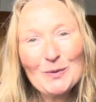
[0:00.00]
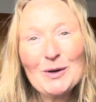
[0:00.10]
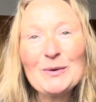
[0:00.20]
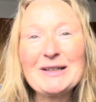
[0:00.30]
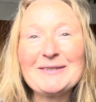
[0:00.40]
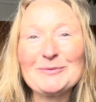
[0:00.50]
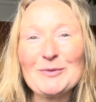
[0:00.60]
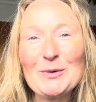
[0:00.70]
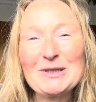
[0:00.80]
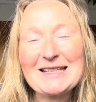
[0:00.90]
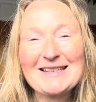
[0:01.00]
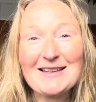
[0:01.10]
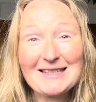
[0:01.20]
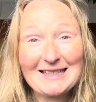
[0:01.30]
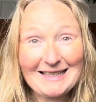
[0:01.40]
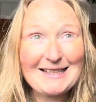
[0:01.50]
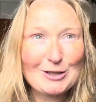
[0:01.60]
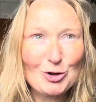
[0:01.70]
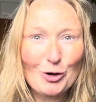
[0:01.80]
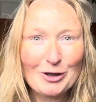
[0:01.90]
we were we were discussing this
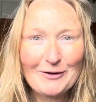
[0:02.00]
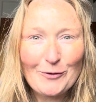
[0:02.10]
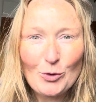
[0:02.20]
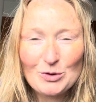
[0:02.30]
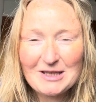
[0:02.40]
and chocolate of course